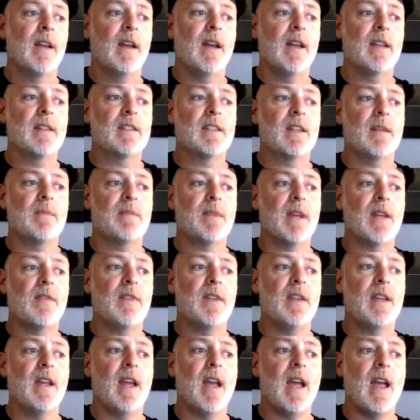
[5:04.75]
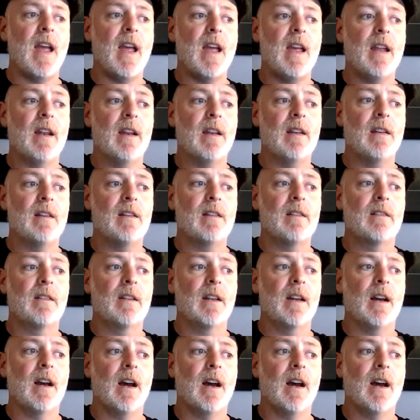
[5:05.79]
except at the end,